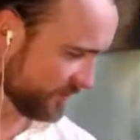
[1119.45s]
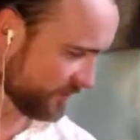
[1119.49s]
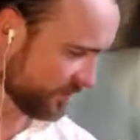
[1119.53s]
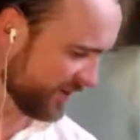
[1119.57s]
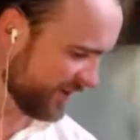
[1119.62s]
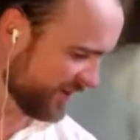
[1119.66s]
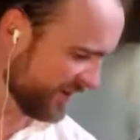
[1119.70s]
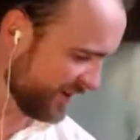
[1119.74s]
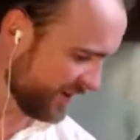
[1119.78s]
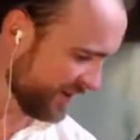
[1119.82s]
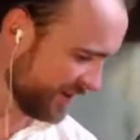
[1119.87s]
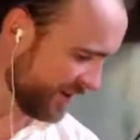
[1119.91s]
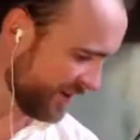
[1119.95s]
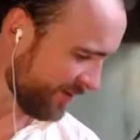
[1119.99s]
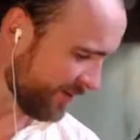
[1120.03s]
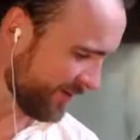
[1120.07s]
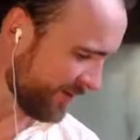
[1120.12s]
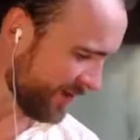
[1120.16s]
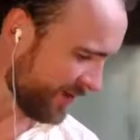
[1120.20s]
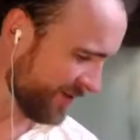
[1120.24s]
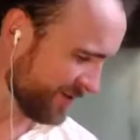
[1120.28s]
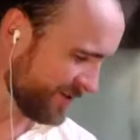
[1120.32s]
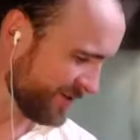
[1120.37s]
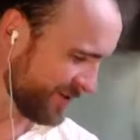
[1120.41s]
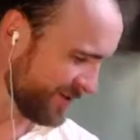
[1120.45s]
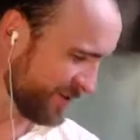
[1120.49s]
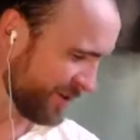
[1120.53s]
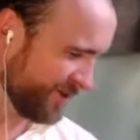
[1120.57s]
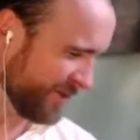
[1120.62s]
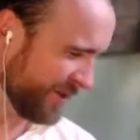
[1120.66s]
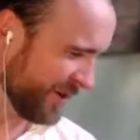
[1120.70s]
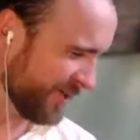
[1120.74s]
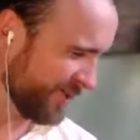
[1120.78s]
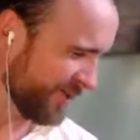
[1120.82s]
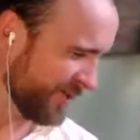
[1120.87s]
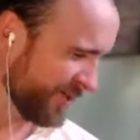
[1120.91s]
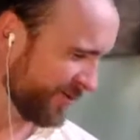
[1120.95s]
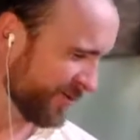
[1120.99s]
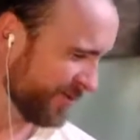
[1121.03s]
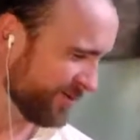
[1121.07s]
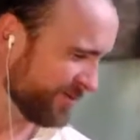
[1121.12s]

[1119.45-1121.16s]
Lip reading: So I think I'm allowed to sing whatever I